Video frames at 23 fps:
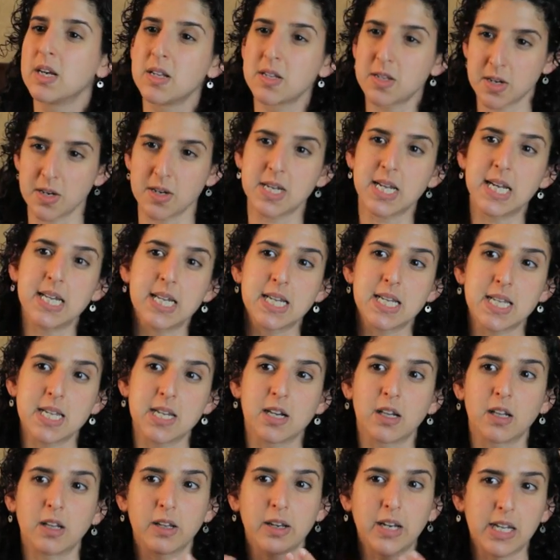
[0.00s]
So your tendency
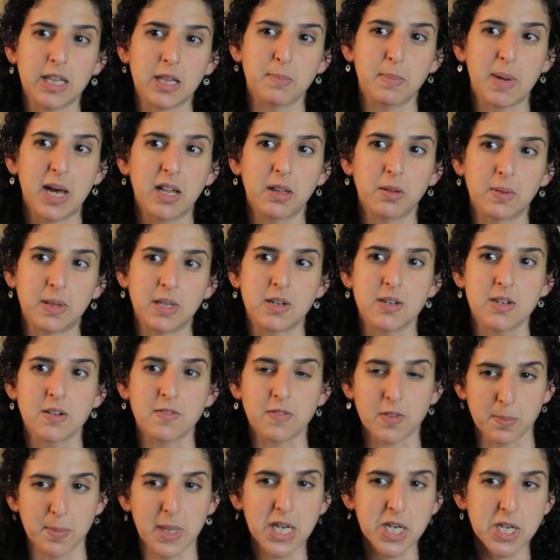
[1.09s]
to look at the mouth when there's
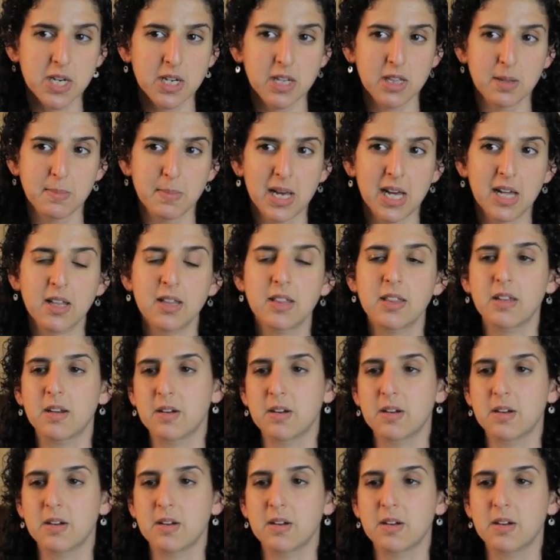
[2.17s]
information in the mouth,